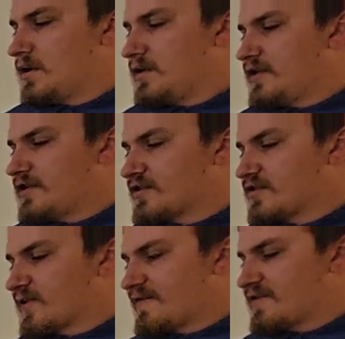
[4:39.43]
These are some
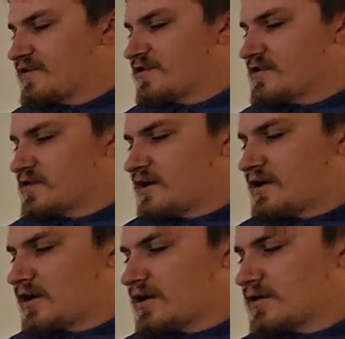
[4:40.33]
references and
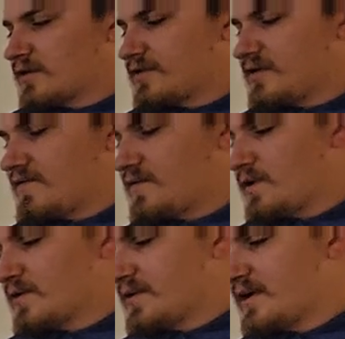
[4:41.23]
articles. If you want
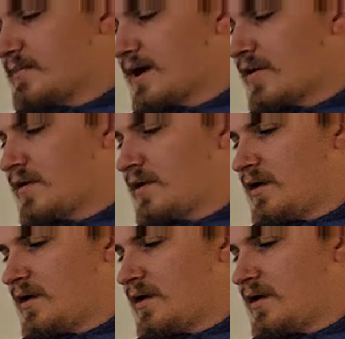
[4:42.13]
to read about